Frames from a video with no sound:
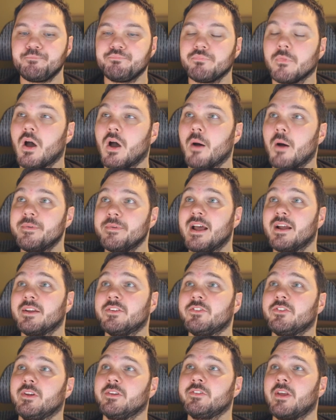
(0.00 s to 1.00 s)
Up
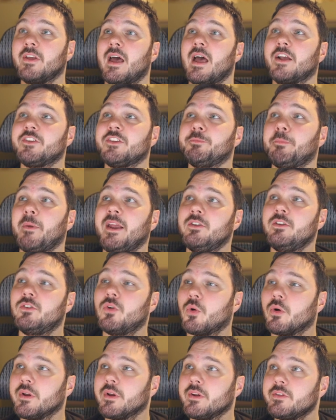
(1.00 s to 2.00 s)
next is Hexbane
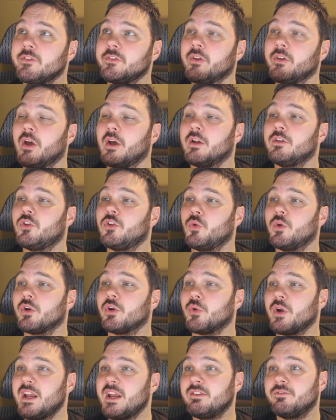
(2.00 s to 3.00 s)
Tortoise, 2 and a
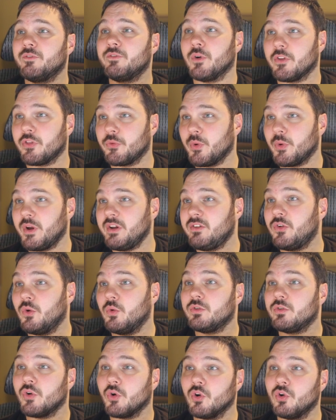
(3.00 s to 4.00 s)
green for a 3/2
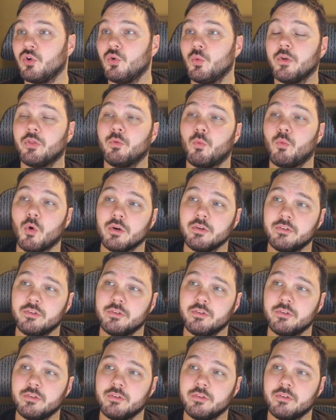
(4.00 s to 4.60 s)
turtle with Ward